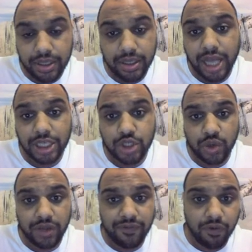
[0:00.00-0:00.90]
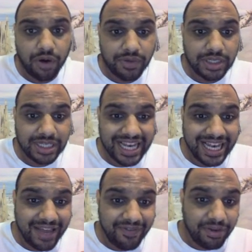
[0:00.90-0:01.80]
last 24 hours,
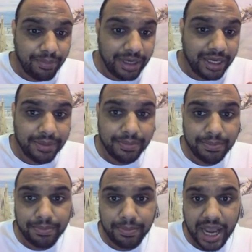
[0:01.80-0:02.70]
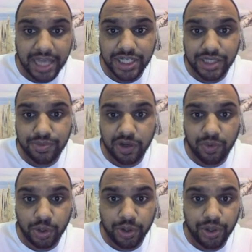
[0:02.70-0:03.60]
11 million pages
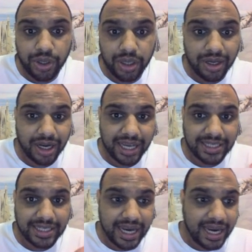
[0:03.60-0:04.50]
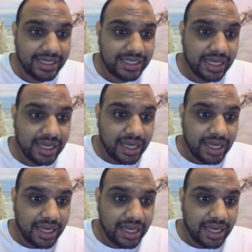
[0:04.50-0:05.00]
being viewed, like as an ads,